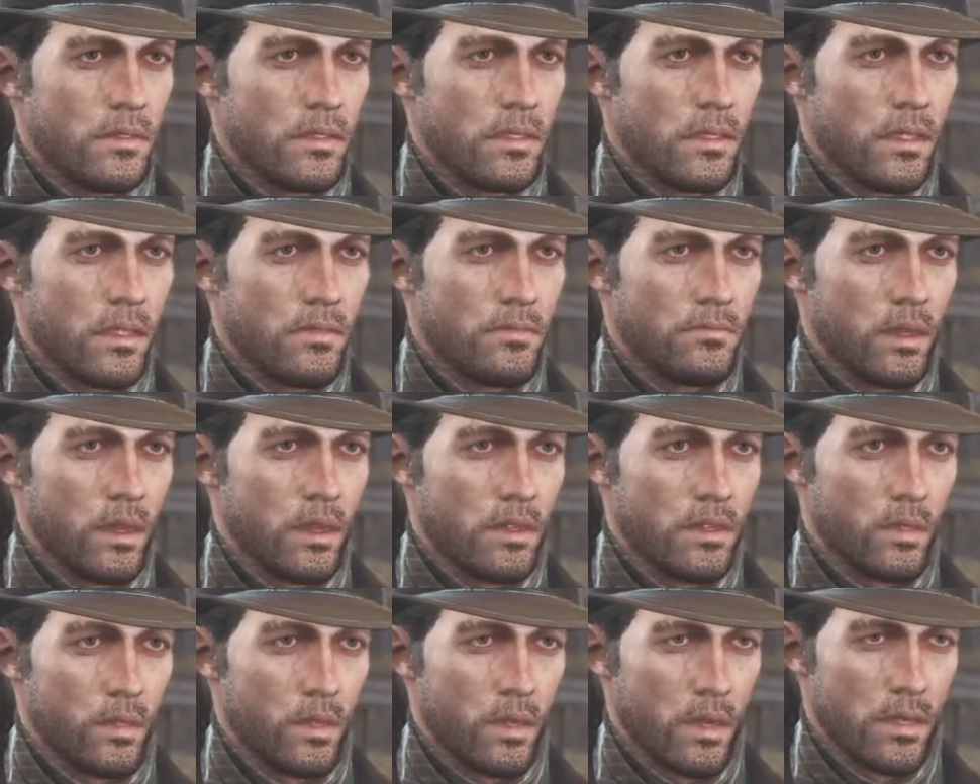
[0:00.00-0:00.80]

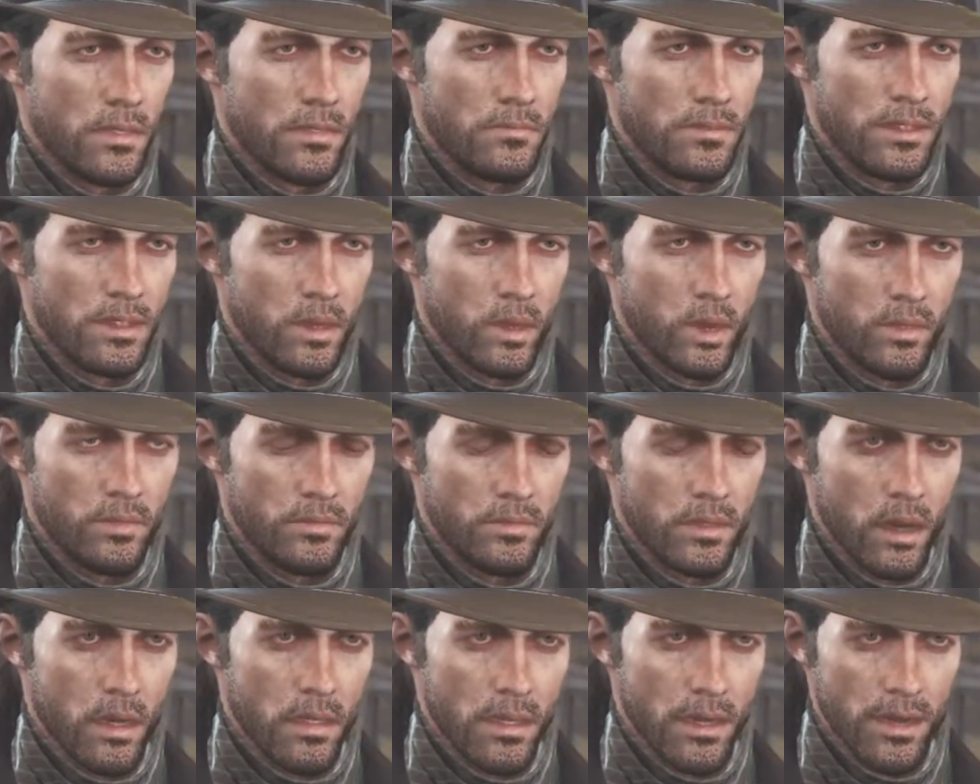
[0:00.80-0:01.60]
Carpenter wanted me to
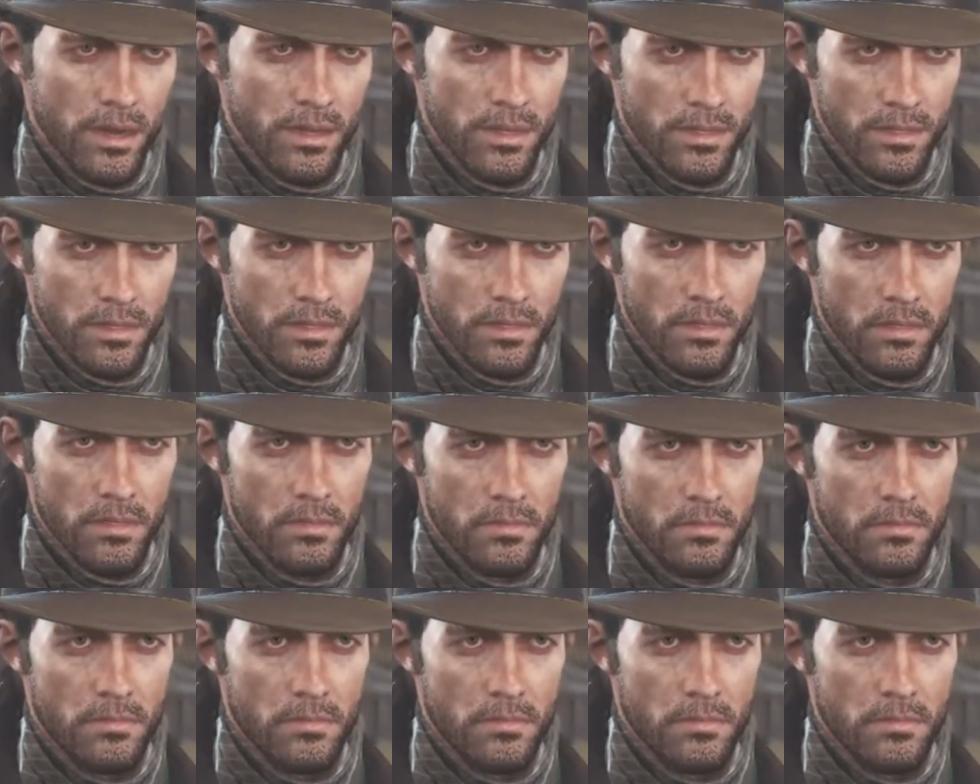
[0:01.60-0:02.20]
give you this.